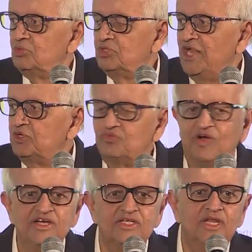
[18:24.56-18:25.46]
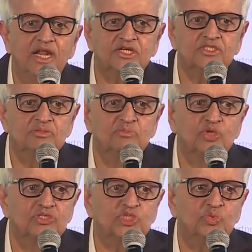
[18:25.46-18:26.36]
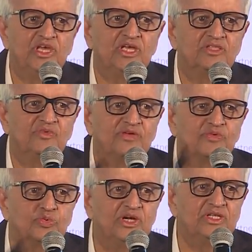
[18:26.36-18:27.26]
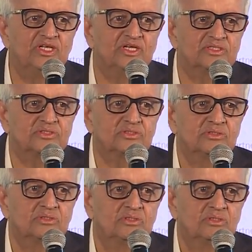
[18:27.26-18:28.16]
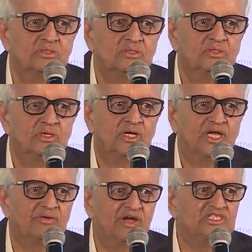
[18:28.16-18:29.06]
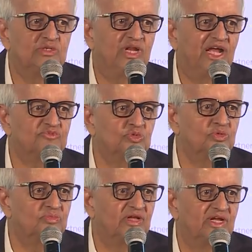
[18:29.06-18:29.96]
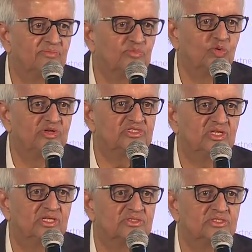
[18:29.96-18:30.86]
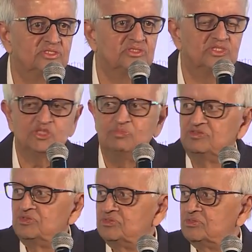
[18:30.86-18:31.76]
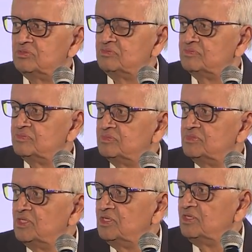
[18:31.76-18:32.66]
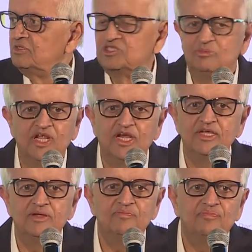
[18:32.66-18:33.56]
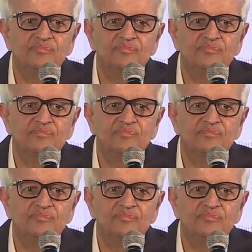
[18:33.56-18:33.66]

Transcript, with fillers: would like to fight an election because this way he can wait for 20 years. Otherwise, he will have to uh, prove his innocence in six months. Similarly,